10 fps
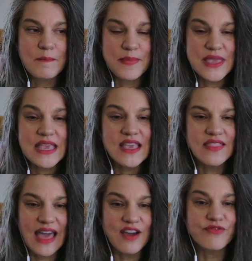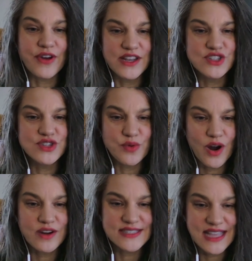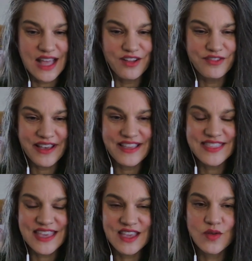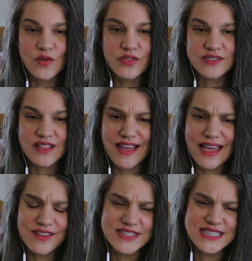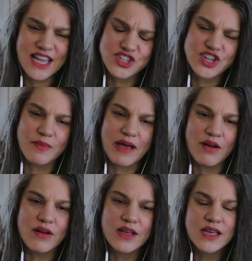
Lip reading: being that friend to ourselves? I think there's a lot of discussion about